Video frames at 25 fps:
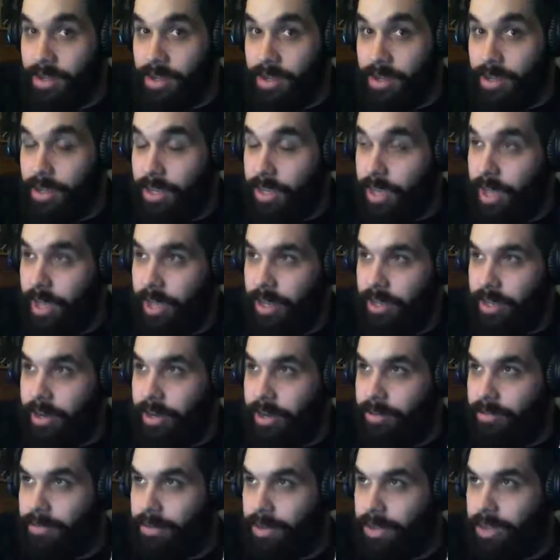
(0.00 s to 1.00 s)
yeah,
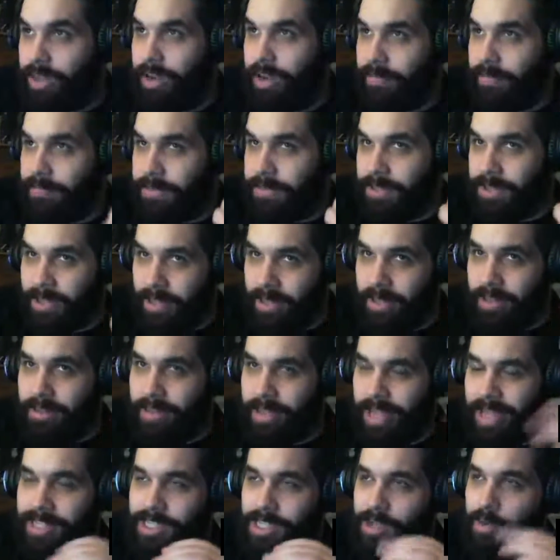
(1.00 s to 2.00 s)
like
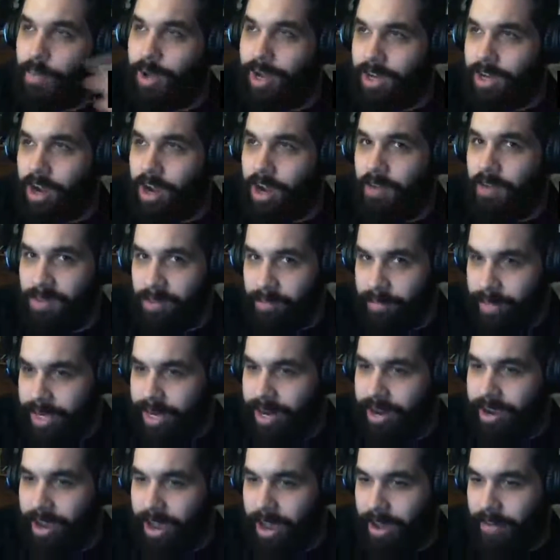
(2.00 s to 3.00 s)
that's the one compliment
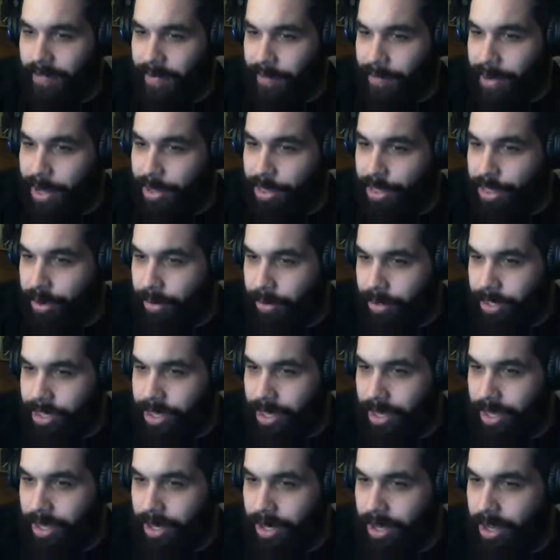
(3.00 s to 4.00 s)
I have about
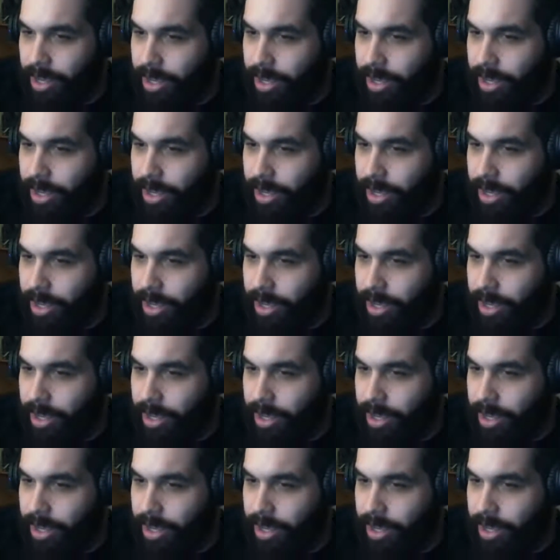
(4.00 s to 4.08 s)
13.